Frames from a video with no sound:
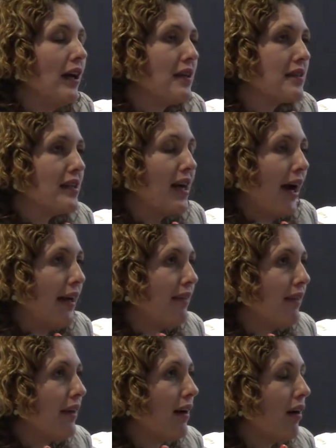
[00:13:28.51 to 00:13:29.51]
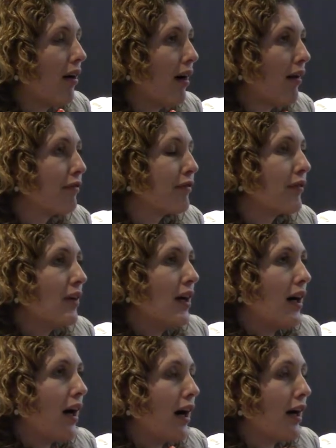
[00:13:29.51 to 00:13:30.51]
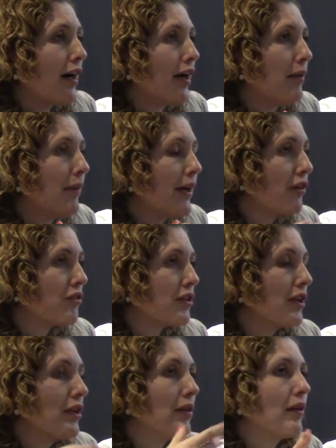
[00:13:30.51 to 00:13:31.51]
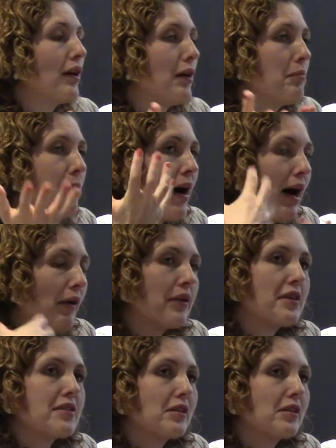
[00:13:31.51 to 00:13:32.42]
is the idea of emerging powers,